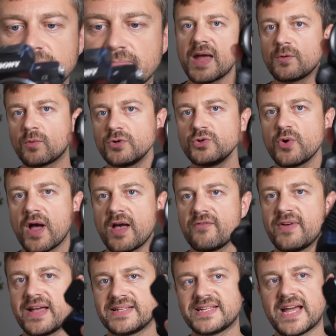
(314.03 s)
And once you
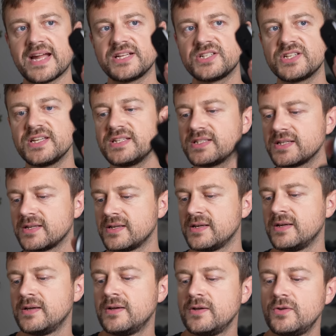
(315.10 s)
have attached it,
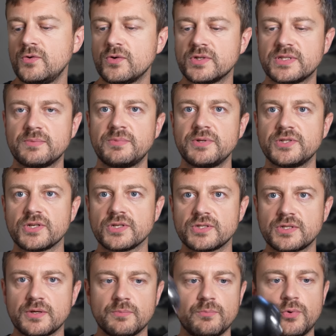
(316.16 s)
you can simply
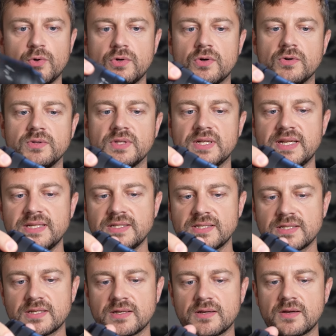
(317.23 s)
just put on the
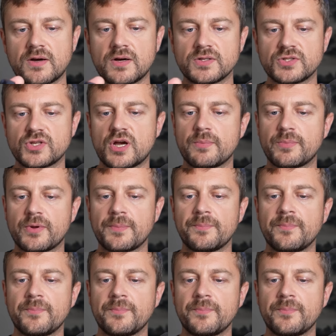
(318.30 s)
lens on top.